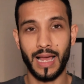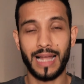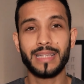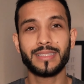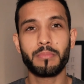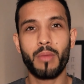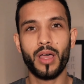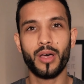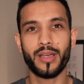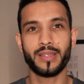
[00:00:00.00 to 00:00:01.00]
at least in
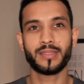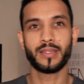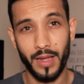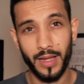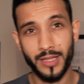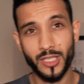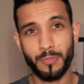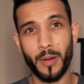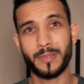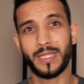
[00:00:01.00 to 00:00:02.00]
my eyes, in this
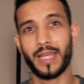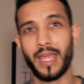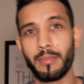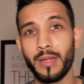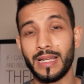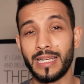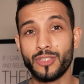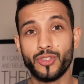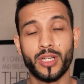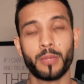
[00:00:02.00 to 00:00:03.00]
property game,
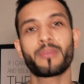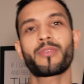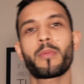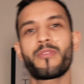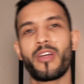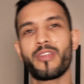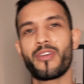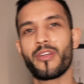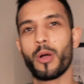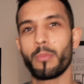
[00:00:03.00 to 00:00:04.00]
literally coming from a
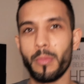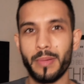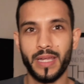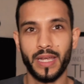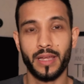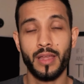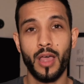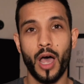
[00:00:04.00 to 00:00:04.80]
very humble beginning,